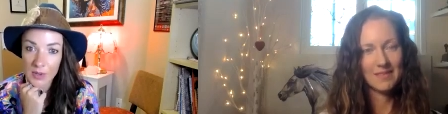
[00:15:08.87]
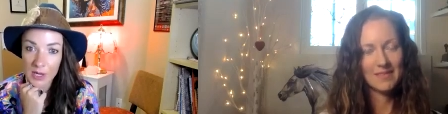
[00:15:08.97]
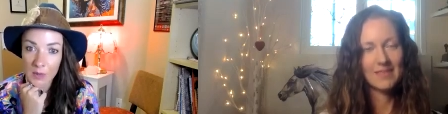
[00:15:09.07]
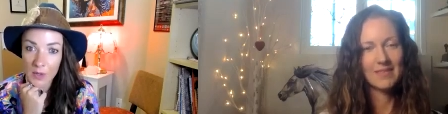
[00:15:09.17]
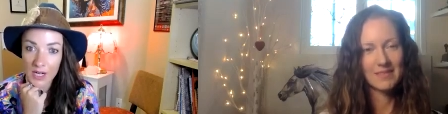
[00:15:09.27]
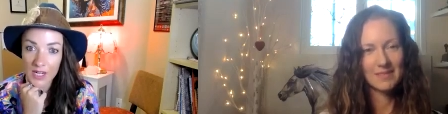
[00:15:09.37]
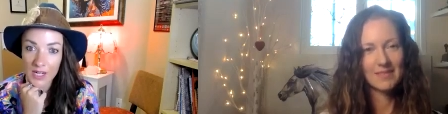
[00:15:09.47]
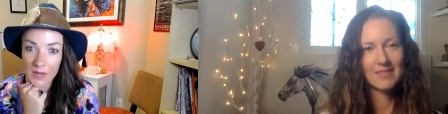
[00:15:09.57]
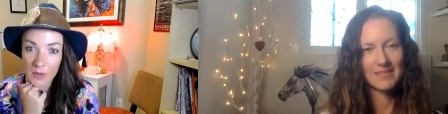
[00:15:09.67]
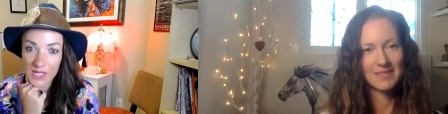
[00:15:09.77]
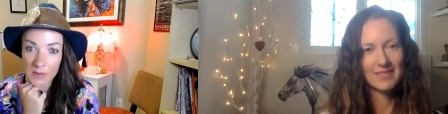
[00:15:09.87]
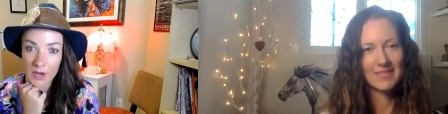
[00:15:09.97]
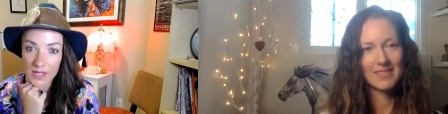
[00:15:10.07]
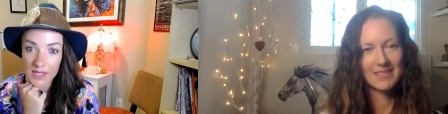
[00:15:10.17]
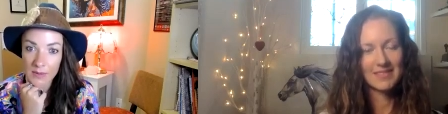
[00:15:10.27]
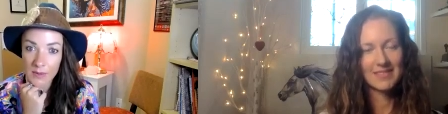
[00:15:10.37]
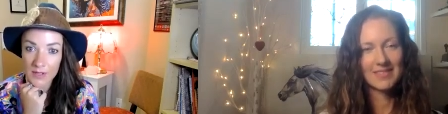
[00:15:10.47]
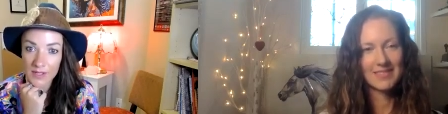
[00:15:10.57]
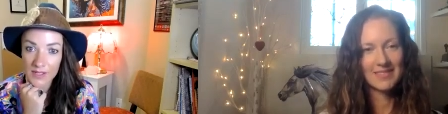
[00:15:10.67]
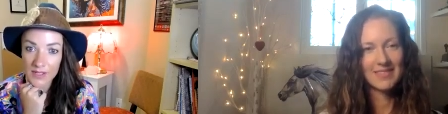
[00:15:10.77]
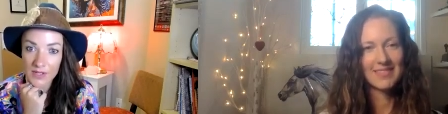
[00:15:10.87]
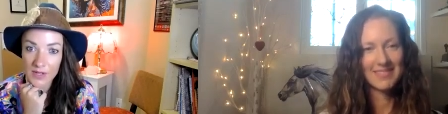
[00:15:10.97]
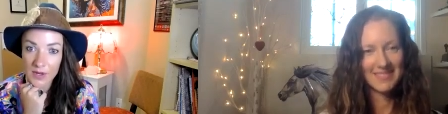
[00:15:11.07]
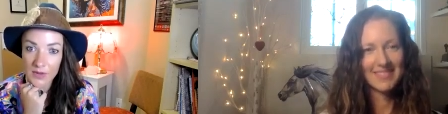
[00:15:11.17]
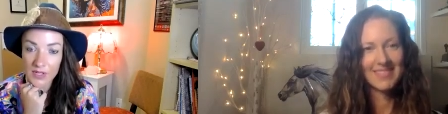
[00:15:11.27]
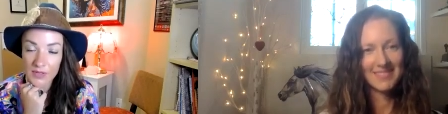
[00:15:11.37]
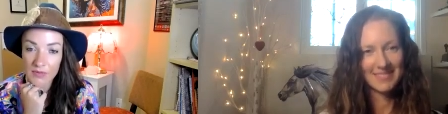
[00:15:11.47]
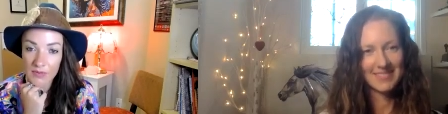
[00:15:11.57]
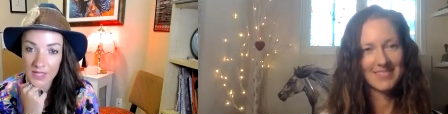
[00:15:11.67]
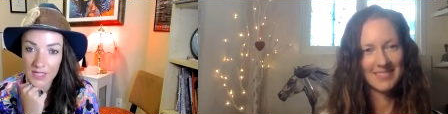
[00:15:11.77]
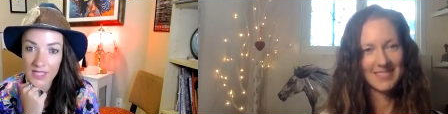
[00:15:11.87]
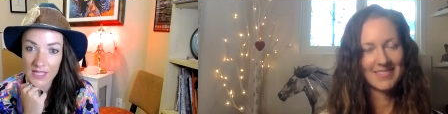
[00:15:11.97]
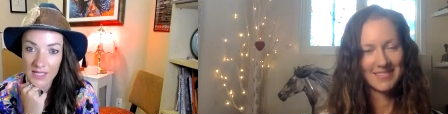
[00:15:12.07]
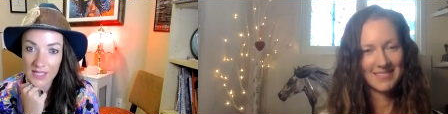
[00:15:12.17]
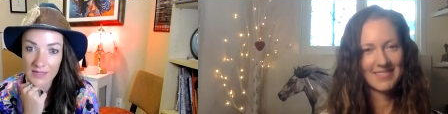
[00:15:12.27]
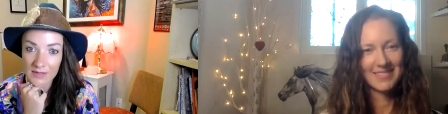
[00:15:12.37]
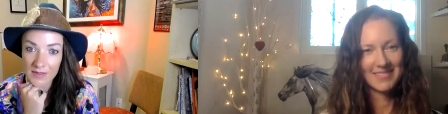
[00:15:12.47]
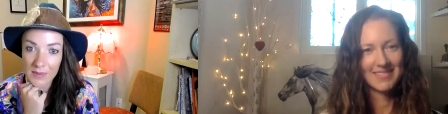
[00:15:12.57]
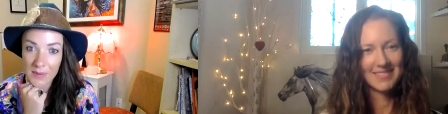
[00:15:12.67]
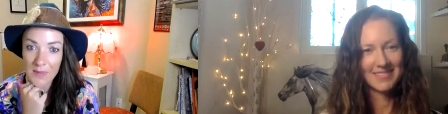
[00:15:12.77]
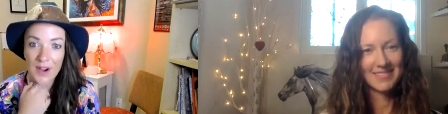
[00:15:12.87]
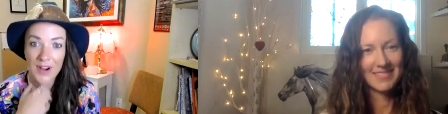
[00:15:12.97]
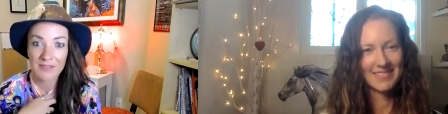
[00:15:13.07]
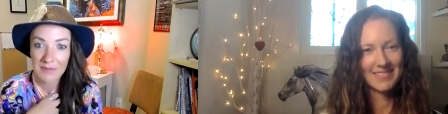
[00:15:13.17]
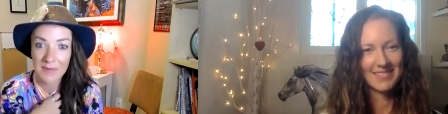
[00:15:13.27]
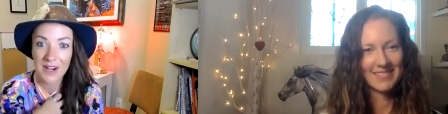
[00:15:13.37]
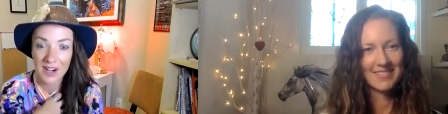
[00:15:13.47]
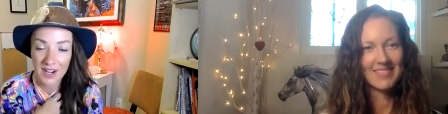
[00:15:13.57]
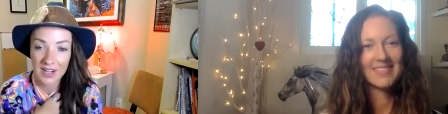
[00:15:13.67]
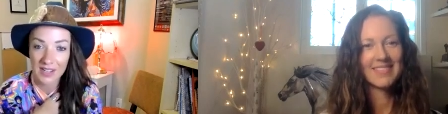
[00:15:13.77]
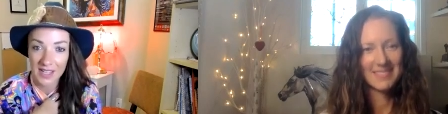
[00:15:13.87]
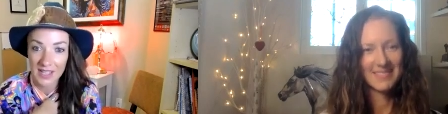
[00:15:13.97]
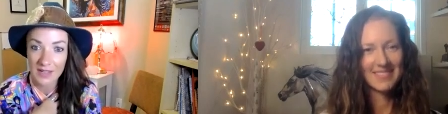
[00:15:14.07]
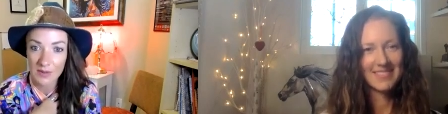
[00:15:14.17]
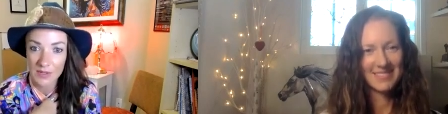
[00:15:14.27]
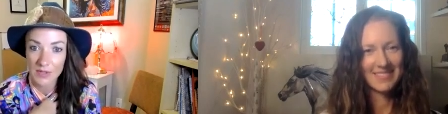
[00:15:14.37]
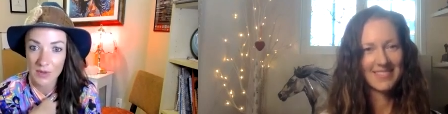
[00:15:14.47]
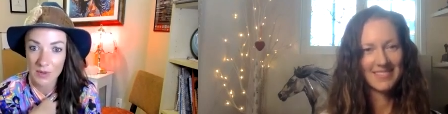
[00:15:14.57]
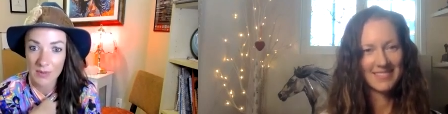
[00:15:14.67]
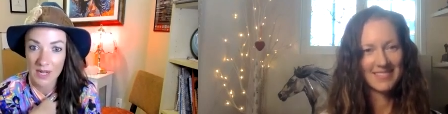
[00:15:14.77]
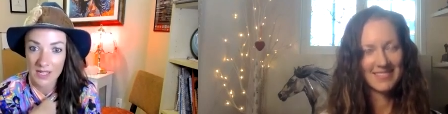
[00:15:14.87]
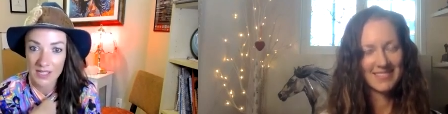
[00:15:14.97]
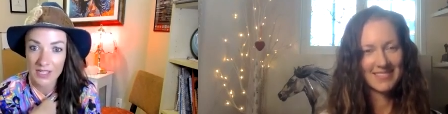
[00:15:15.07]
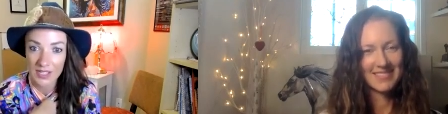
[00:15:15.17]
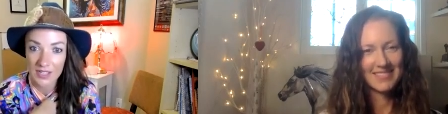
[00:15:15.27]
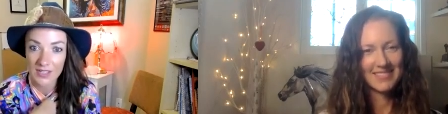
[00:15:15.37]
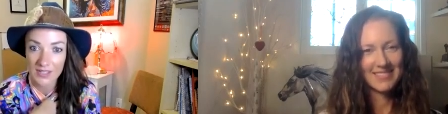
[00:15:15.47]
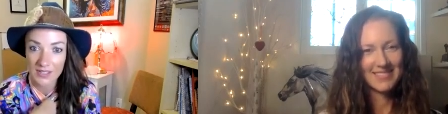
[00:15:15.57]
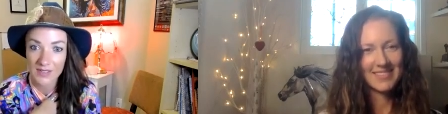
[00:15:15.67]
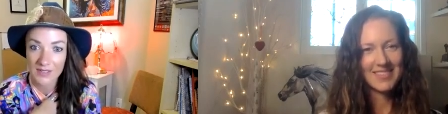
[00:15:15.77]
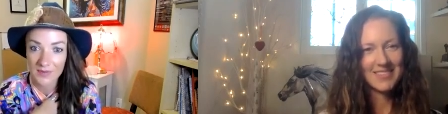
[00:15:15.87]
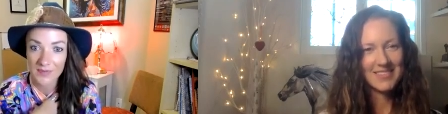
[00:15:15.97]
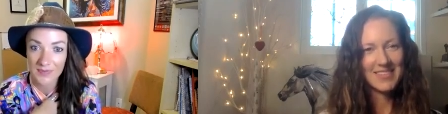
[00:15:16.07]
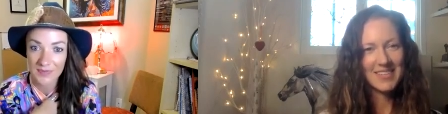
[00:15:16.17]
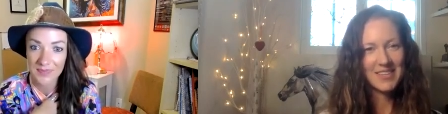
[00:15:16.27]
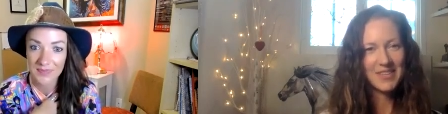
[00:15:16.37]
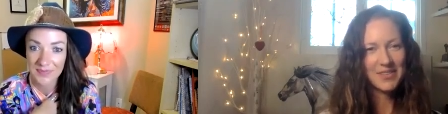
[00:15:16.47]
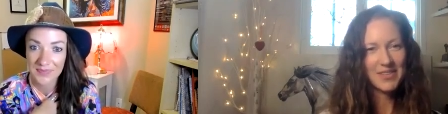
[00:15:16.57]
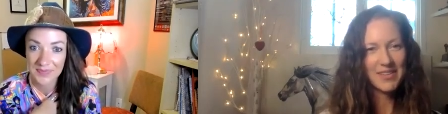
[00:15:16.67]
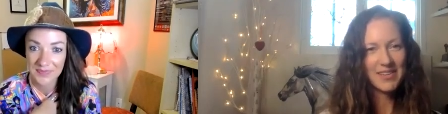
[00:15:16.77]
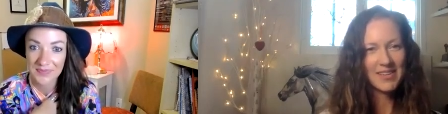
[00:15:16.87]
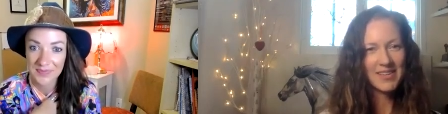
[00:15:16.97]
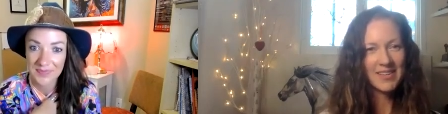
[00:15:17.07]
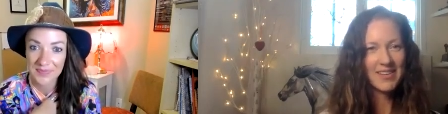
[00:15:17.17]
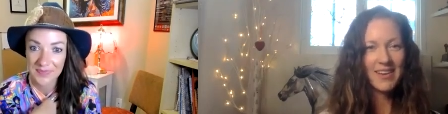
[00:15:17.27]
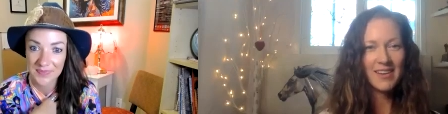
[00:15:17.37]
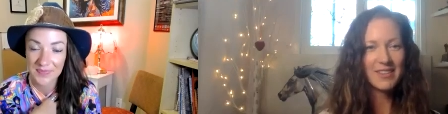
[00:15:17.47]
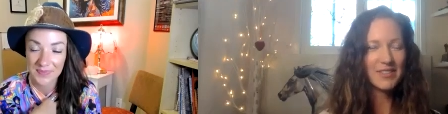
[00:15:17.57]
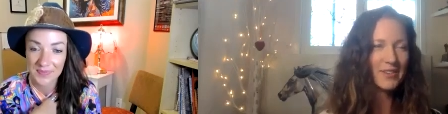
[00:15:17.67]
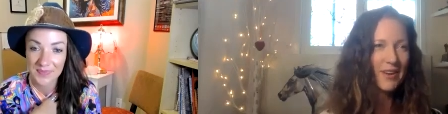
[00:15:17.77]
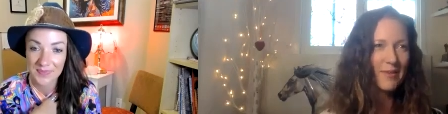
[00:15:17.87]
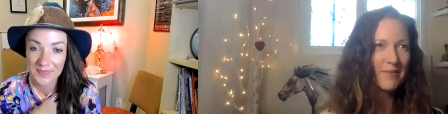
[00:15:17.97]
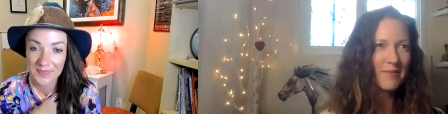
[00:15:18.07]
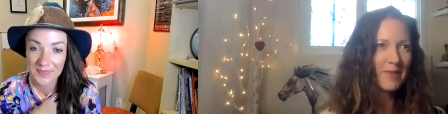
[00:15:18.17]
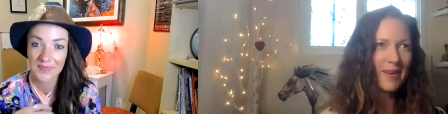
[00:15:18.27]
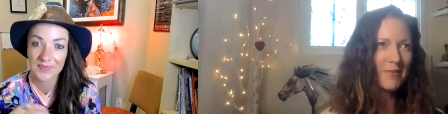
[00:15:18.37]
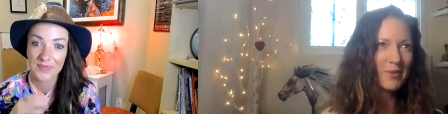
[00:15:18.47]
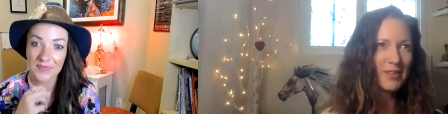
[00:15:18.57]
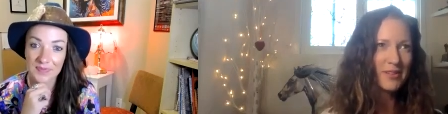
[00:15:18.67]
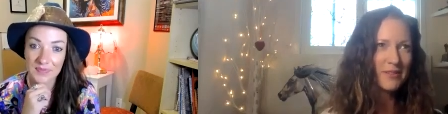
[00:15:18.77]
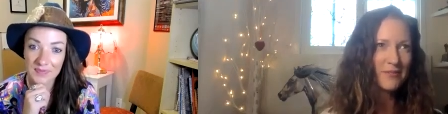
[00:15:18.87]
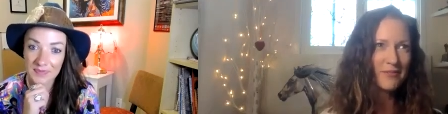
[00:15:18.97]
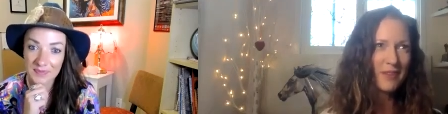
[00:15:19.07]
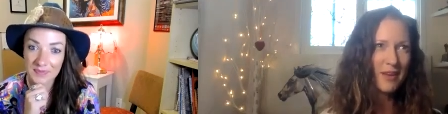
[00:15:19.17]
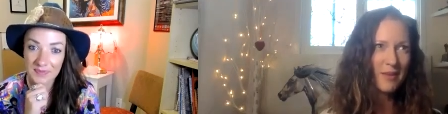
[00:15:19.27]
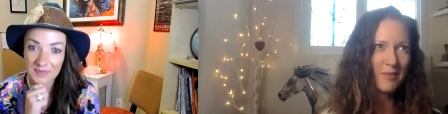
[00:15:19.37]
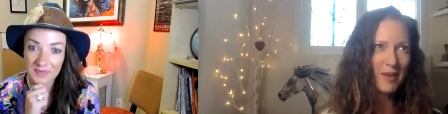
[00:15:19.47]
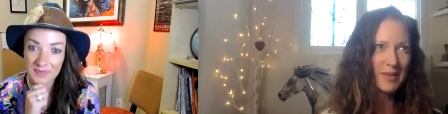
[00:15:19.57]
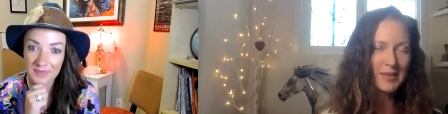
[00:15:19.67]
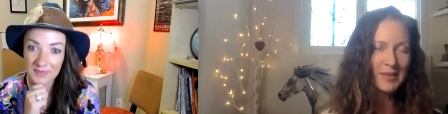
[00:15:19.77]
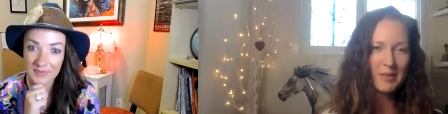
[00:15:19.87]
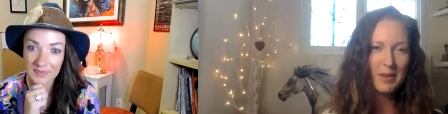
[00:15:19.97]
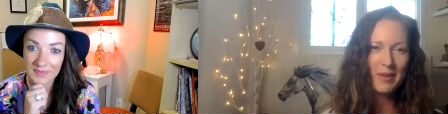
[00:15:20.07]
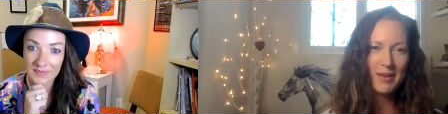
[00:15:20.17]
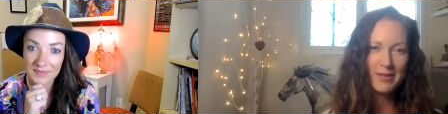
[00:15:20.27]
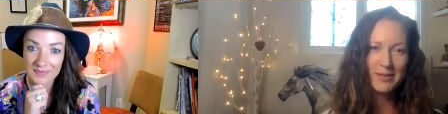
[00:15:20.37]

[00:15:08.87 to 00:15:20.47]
Speaker 1: our work and what's possible. So, just really like from the bottom of my heart, thank you so
Speaker 2: much. Oh, thank you, Lara. And I do. I'm I'm really flying by the seat of my pants